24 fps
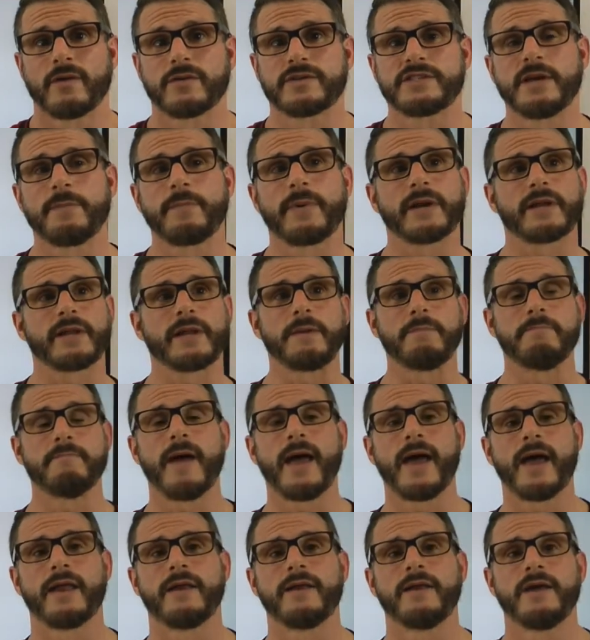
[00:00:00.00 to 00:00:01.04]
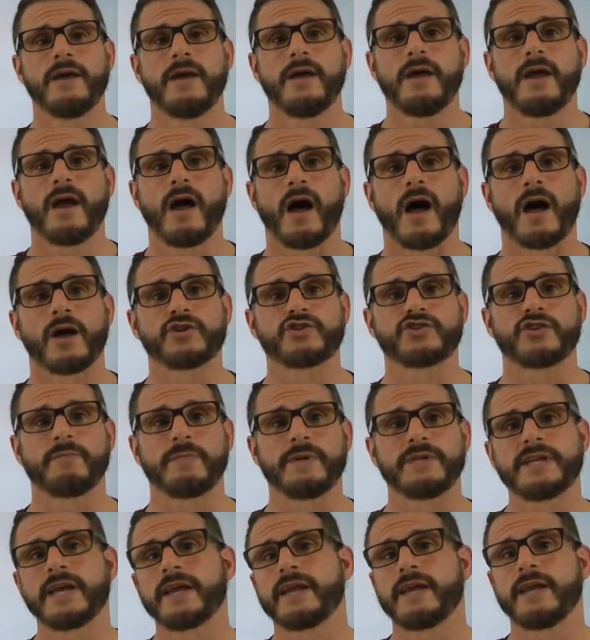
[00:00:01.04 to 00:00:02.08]
Typically men should
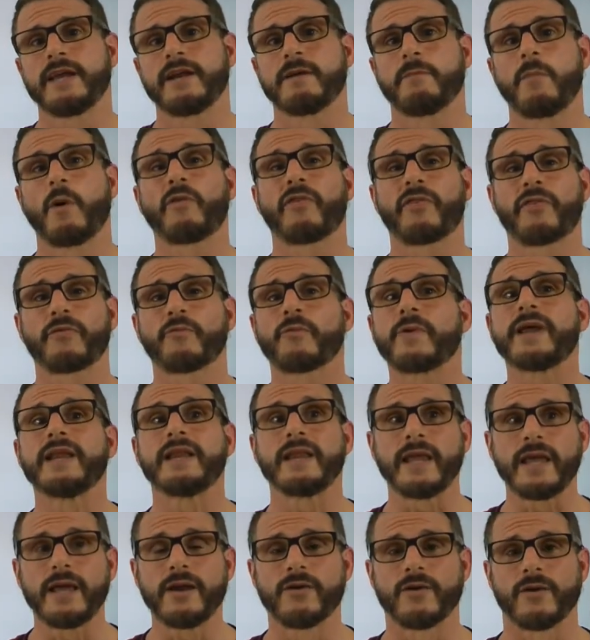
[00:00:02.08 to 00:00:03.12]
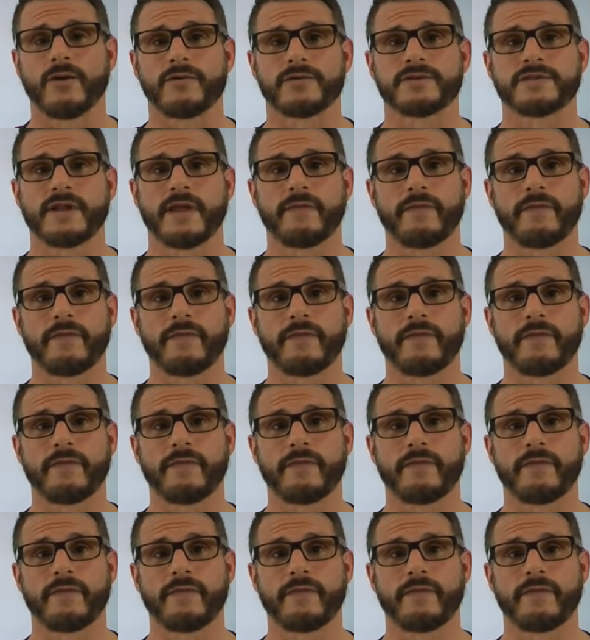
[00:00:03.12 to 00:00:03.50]
be taking in about 3 liters.